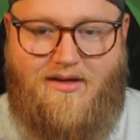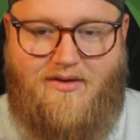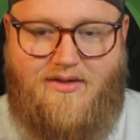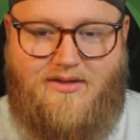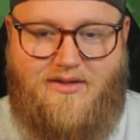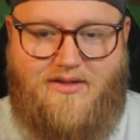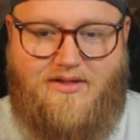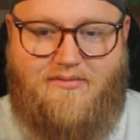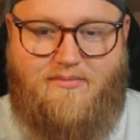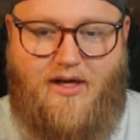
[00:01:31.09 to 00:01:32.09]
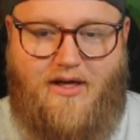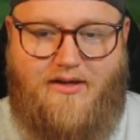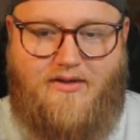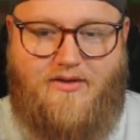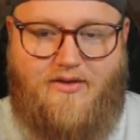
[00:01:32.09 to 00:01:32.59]
was to just
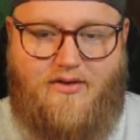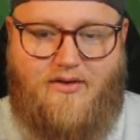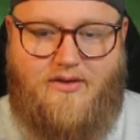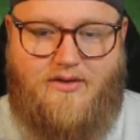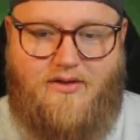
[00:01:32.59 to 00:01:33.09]
mine dirt?